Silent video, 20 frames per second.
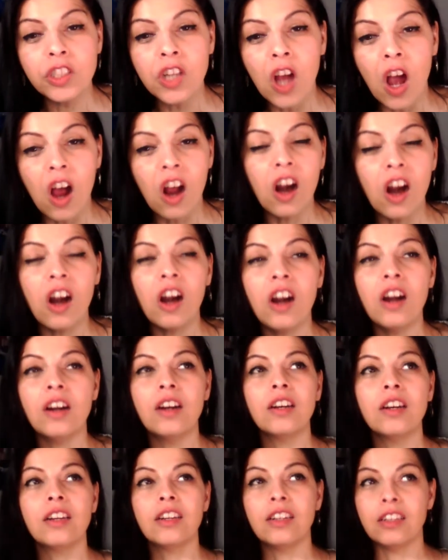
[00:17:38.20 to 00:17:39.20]
Who knows
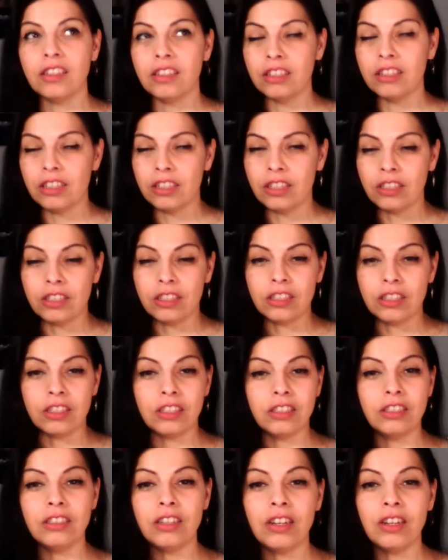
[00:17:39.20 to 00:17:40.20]
what you have on your own
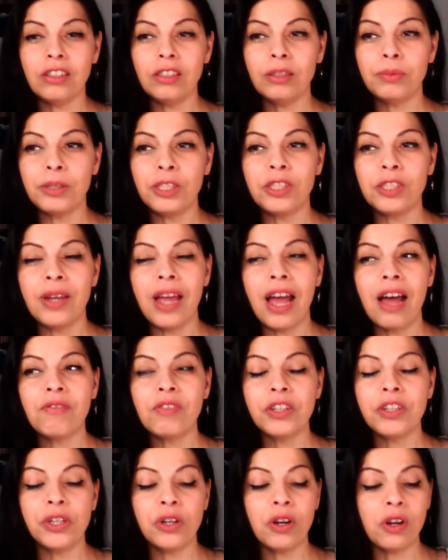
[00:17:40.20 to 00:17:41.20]
birth chart, but Mars
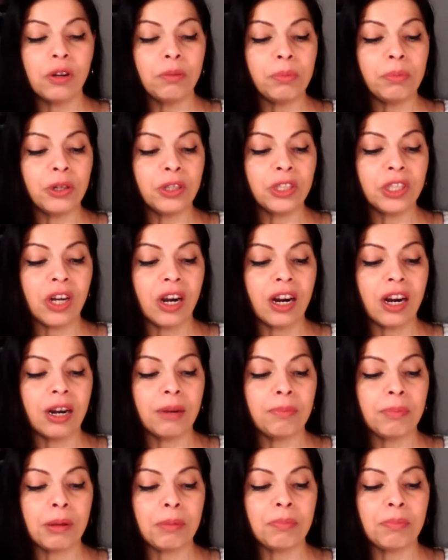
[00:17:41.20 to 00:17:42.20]
can cause
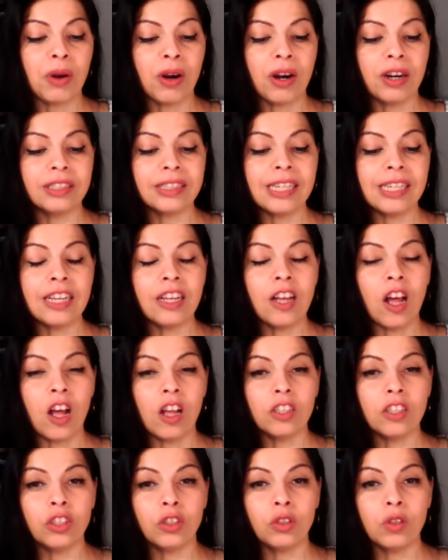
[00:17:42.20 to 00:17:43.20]
trouble, okay?
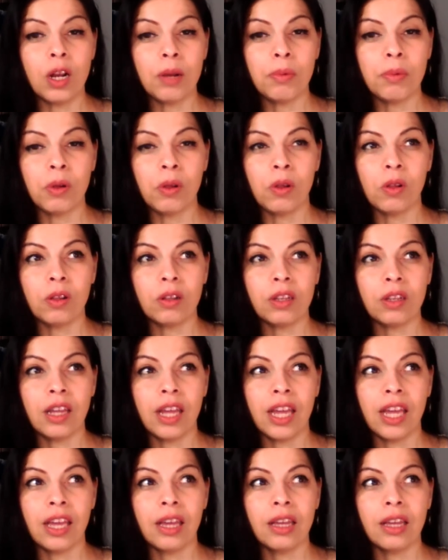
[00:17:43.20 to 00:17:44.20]
Mars
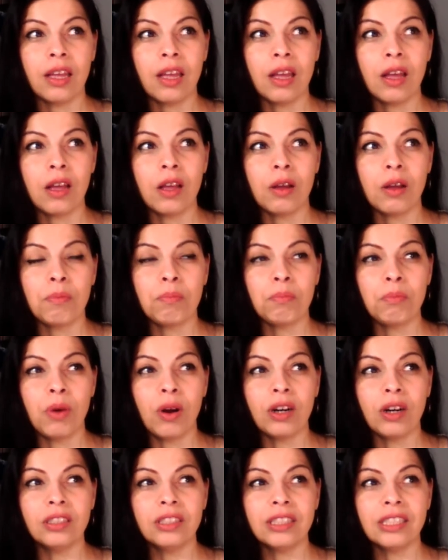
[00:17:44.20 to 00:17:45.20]
can land in
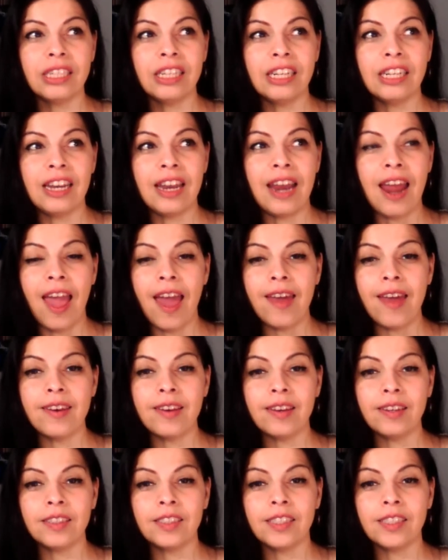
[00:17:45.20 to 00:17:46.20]
jail. You want to
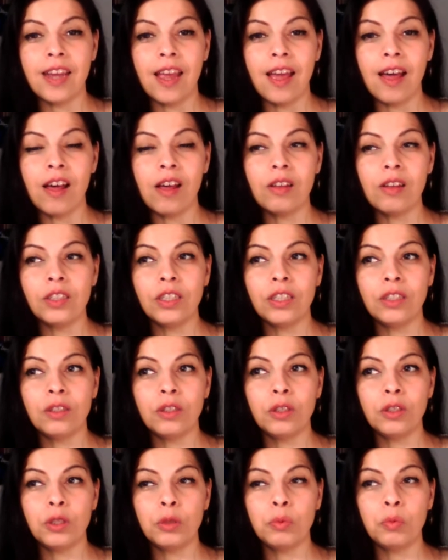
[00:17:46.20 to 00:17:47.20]
be
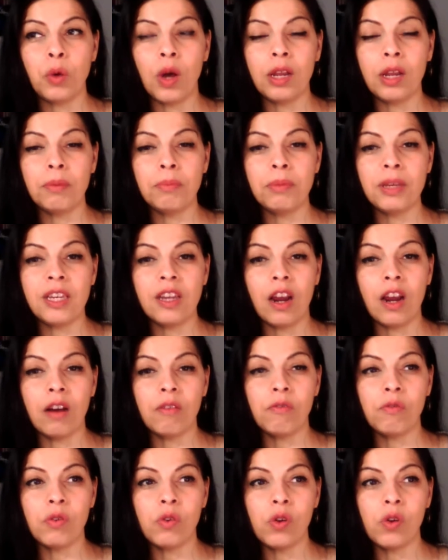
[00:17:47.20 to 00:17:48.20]
careful.
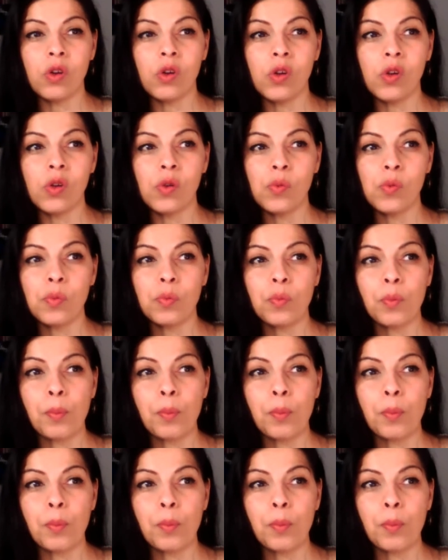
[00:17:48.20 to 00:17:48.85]
You know, if